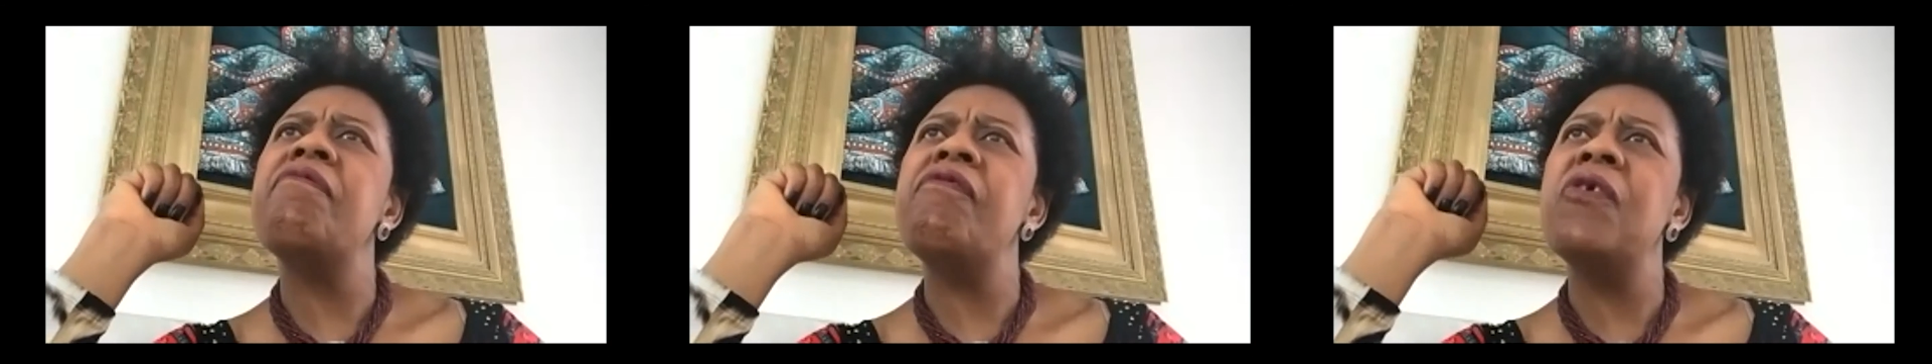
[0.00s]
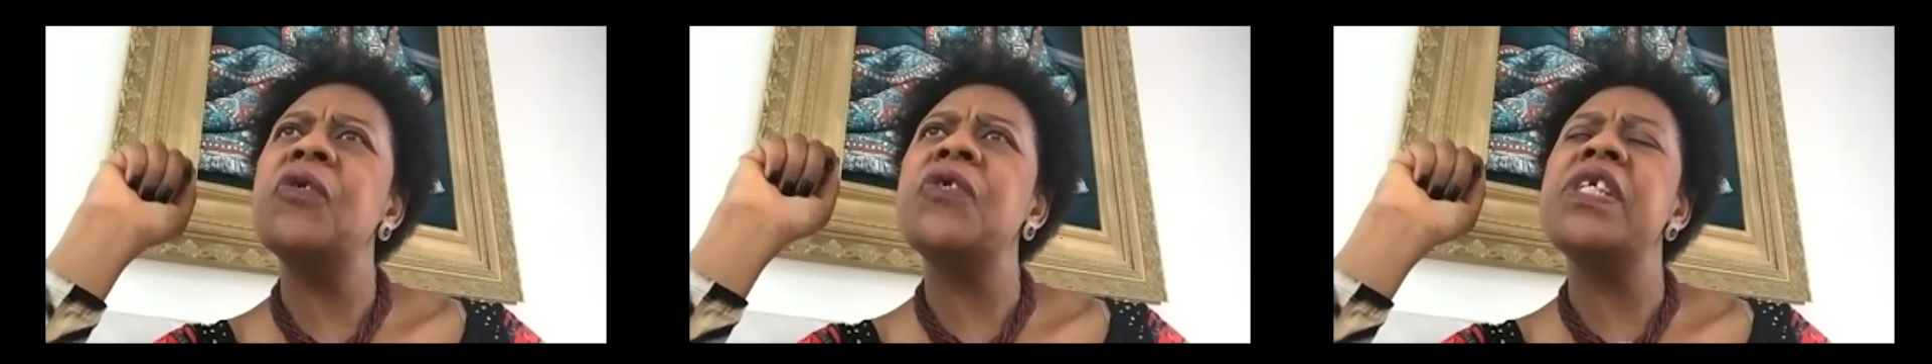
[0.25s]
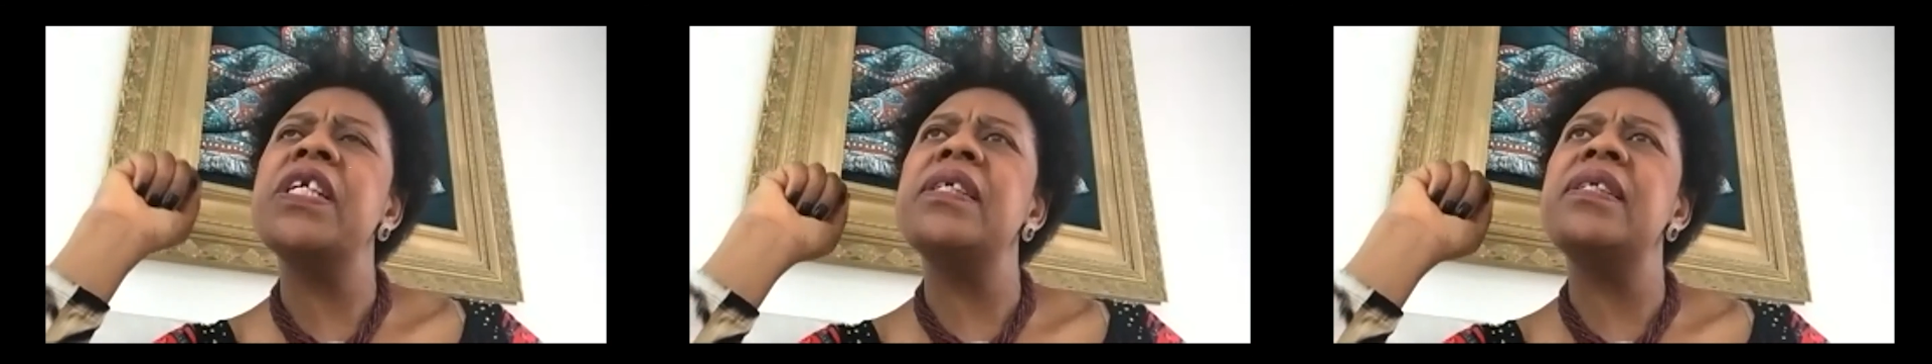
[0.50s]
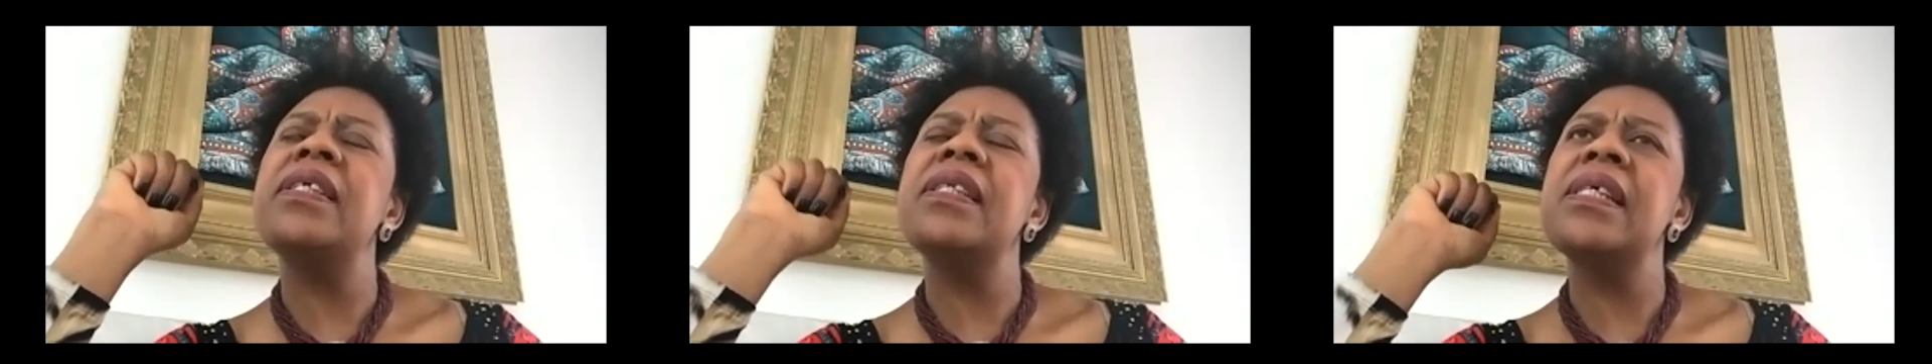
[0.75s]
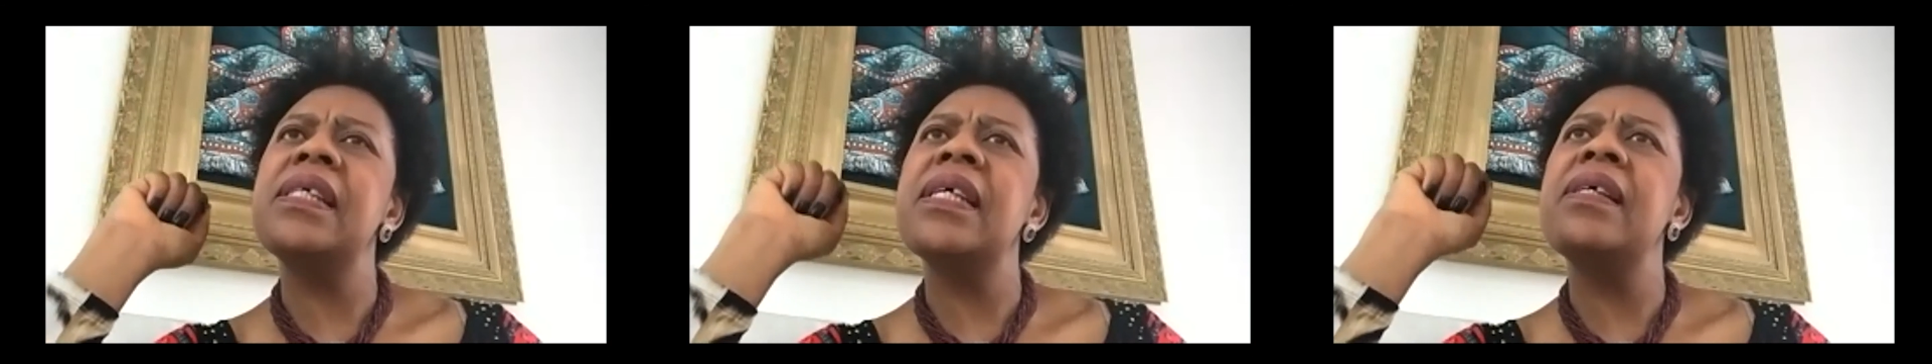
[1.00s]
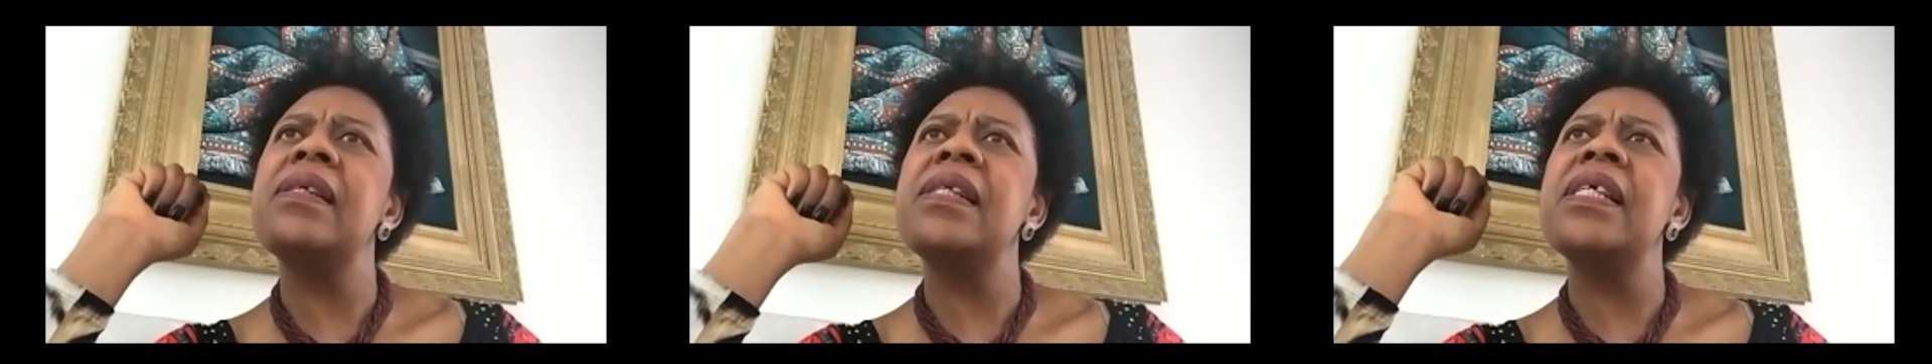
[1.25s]
fortunate in the
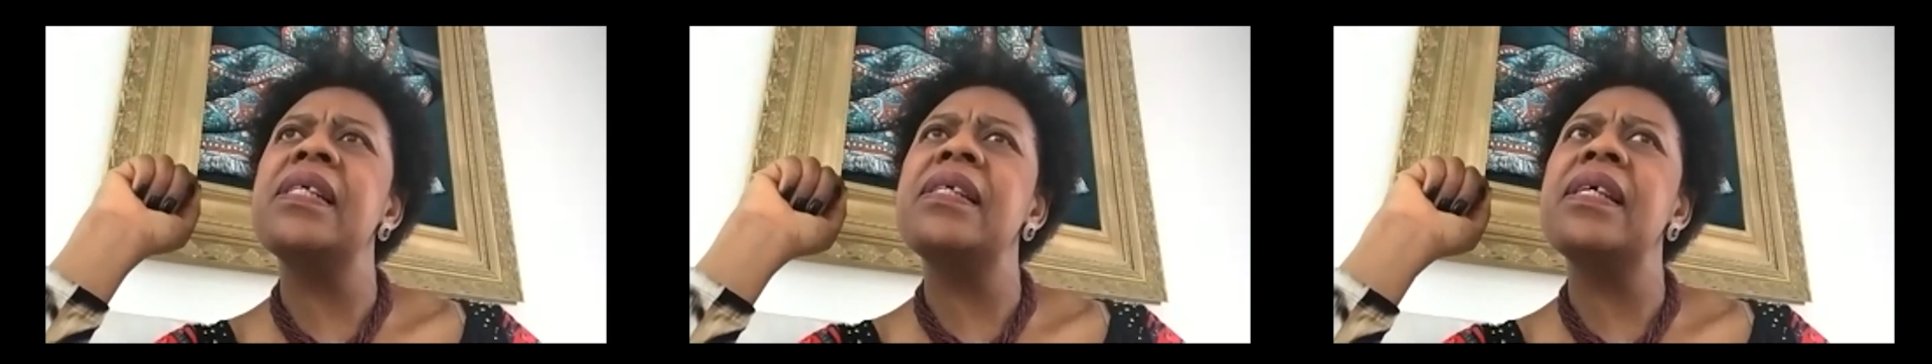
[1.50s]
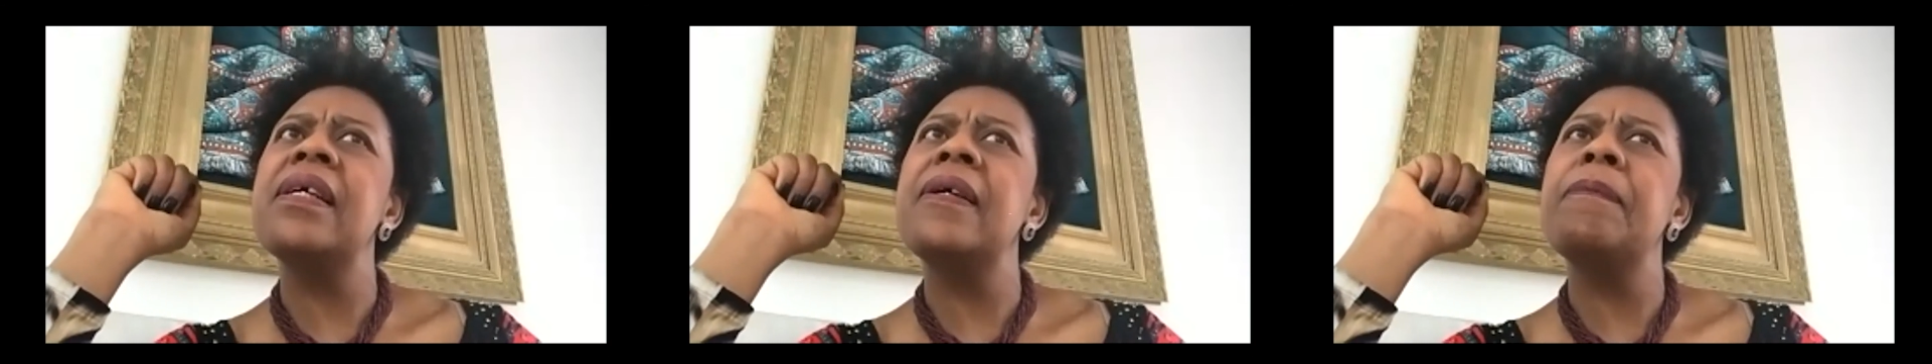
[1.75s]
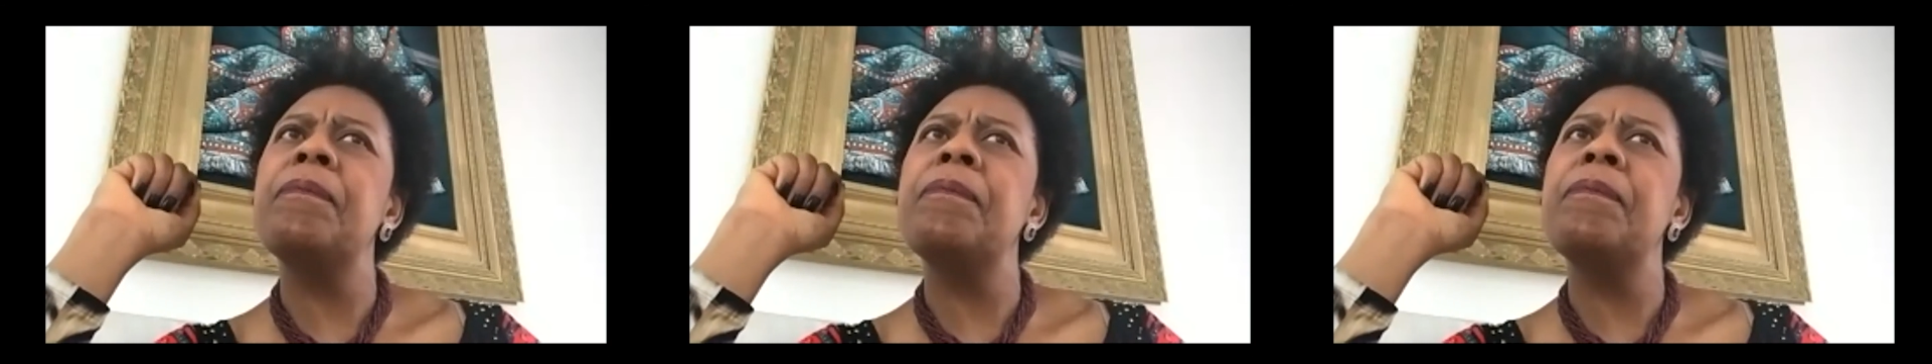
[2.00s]
sense that,